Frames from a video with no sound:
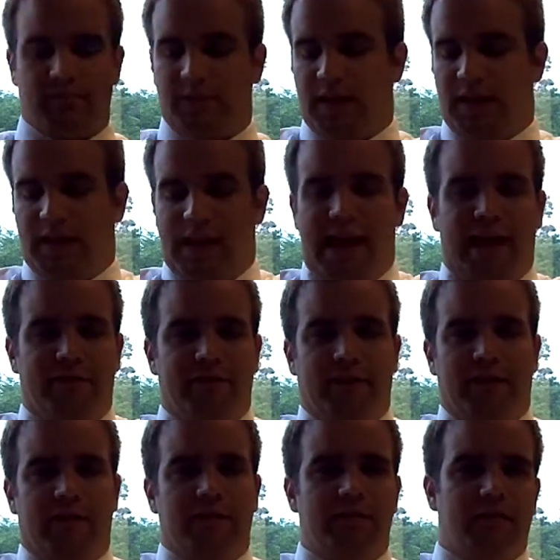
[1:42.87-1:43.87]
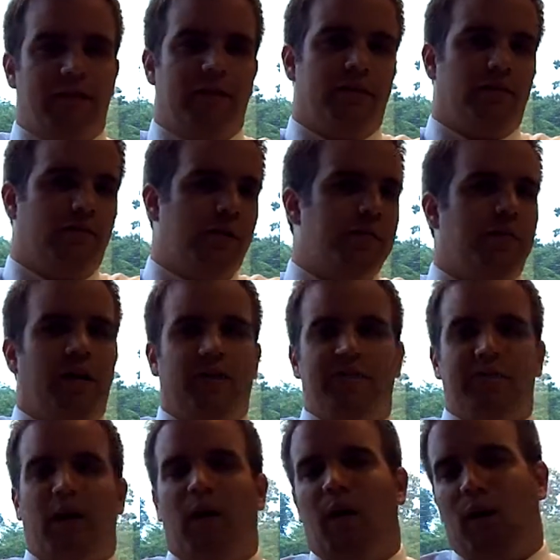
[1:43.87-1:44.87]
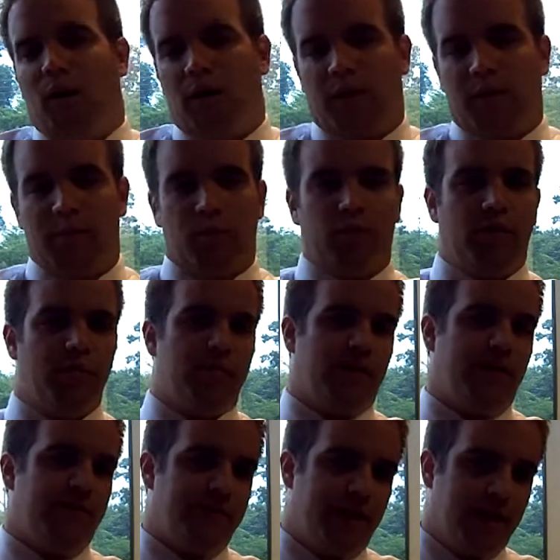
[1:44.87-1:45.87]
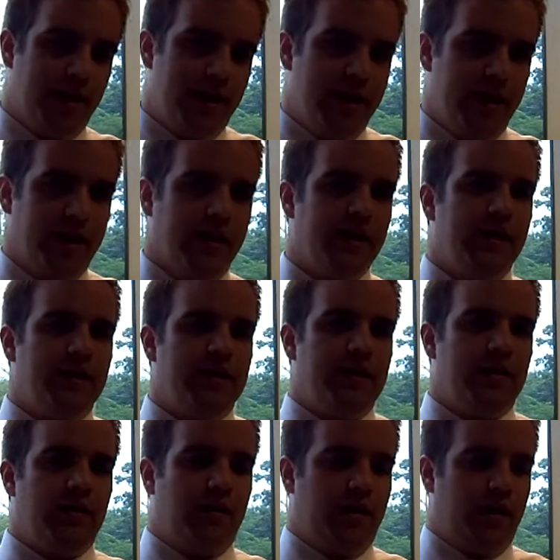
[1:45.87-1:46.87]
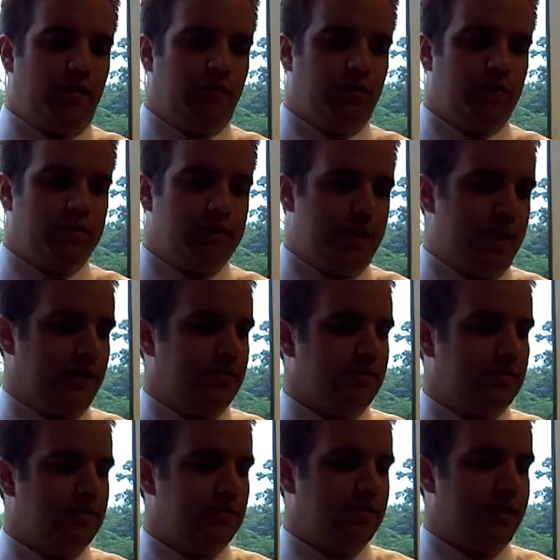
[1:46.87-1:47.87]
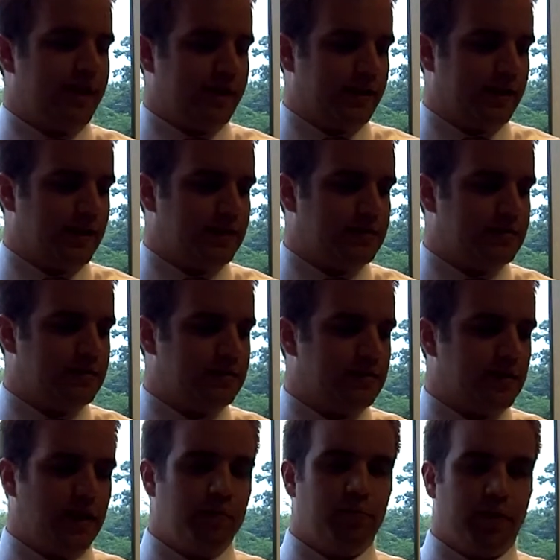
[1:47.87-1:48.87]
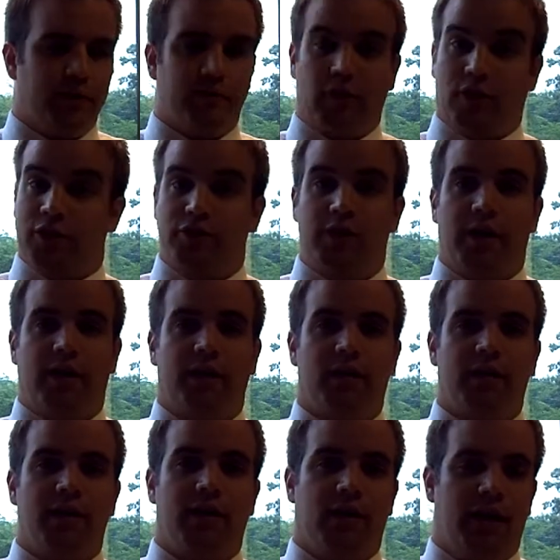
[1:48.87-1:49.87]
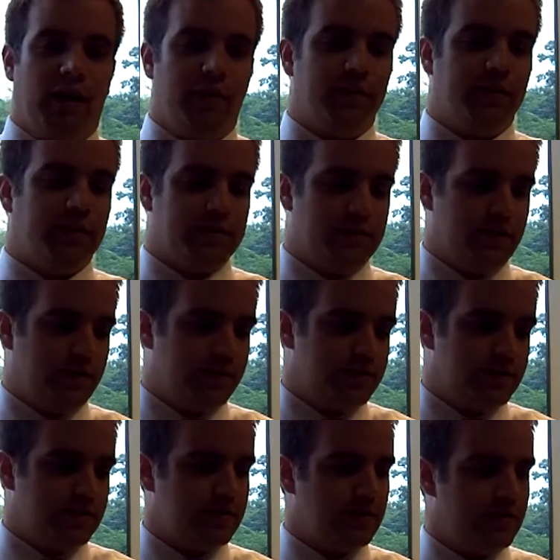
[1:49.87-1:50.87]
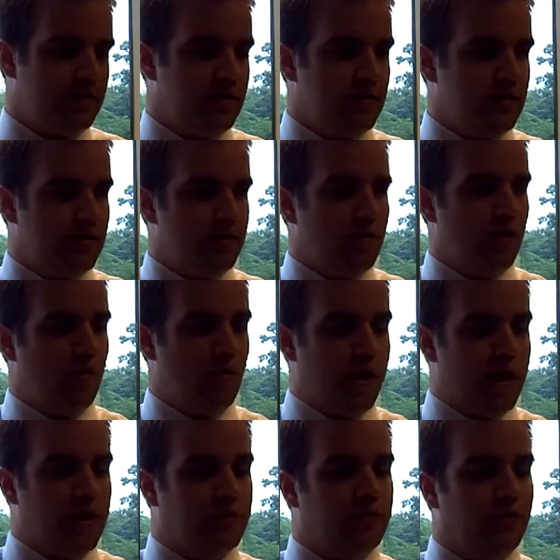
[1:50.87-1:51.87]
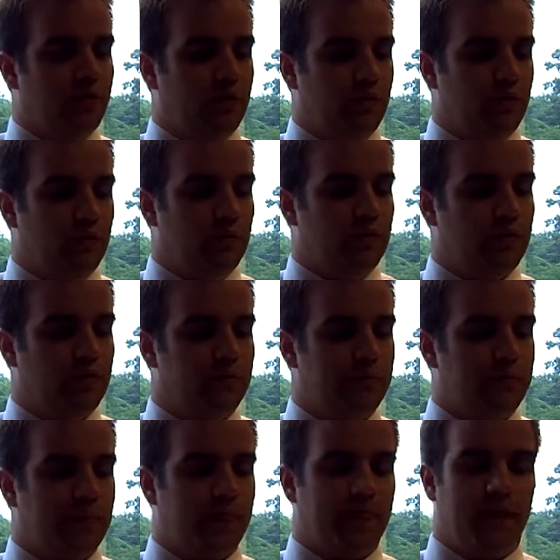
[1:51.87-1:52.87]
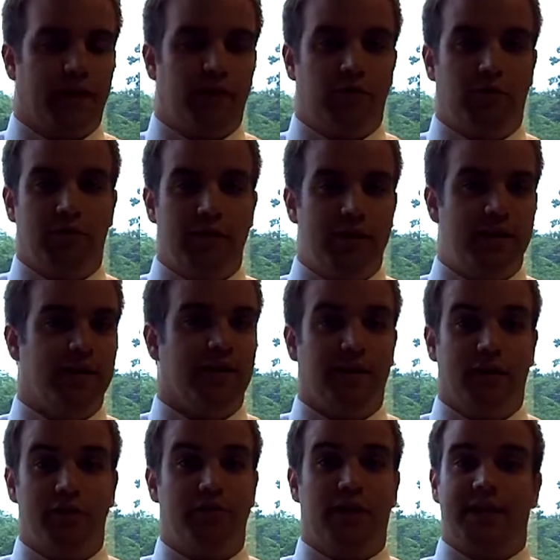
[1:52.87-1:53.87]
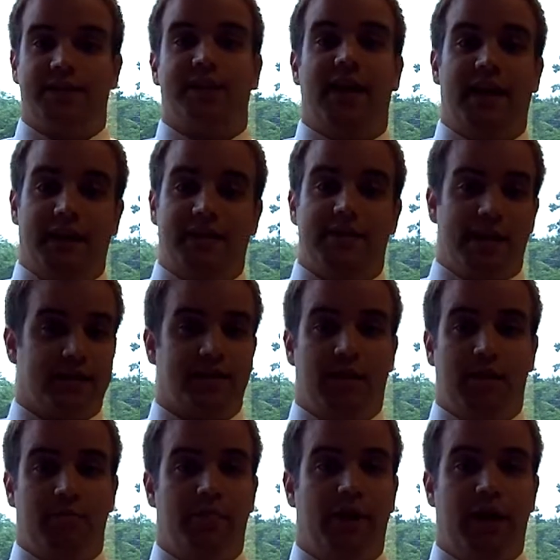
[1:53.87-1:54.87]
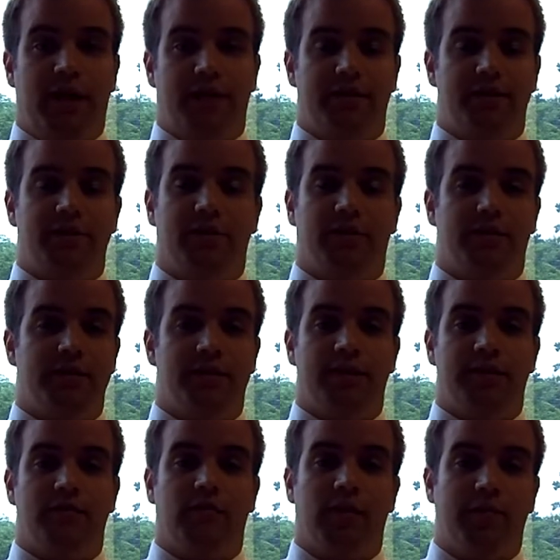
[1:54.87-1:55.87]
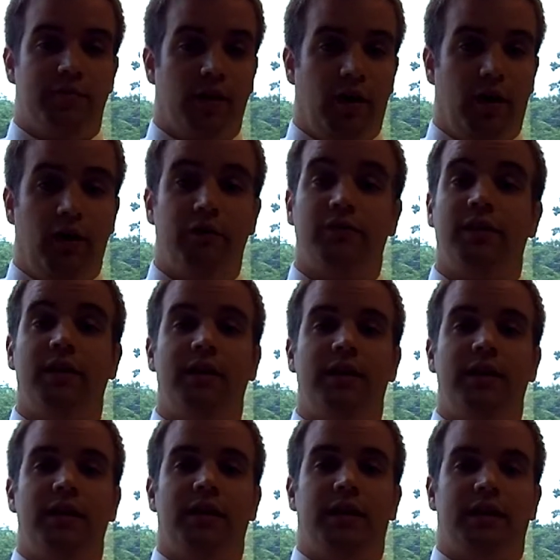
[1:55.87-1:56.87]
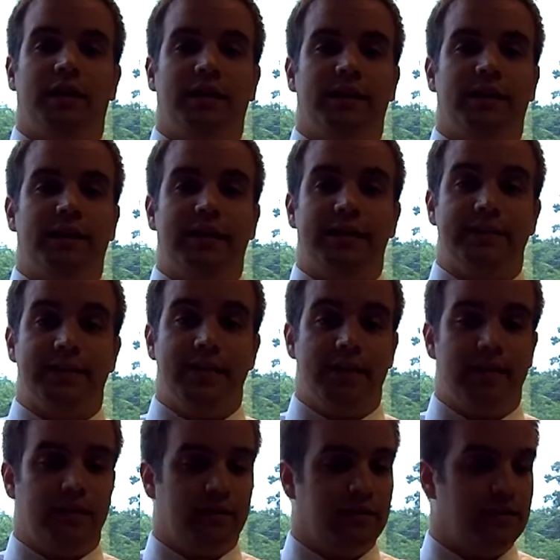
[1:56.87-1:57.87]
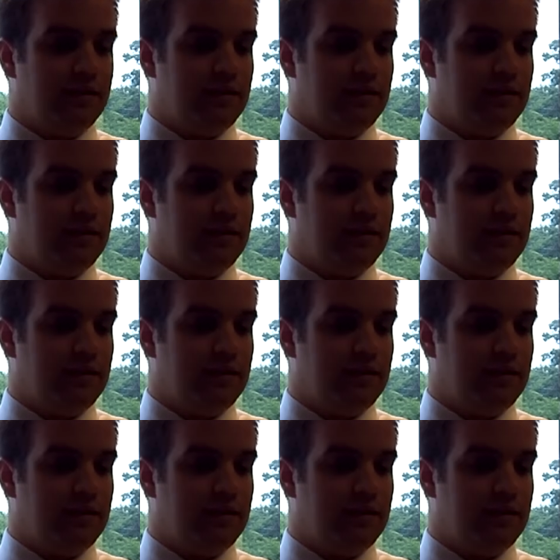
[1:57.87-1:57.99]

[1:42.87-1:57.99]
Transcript: and having it either rip off my arm or rip off my leg, which that gets pretty frustrating because there is no way to readdress that exact same pod. As soon as it's ripped off, it is then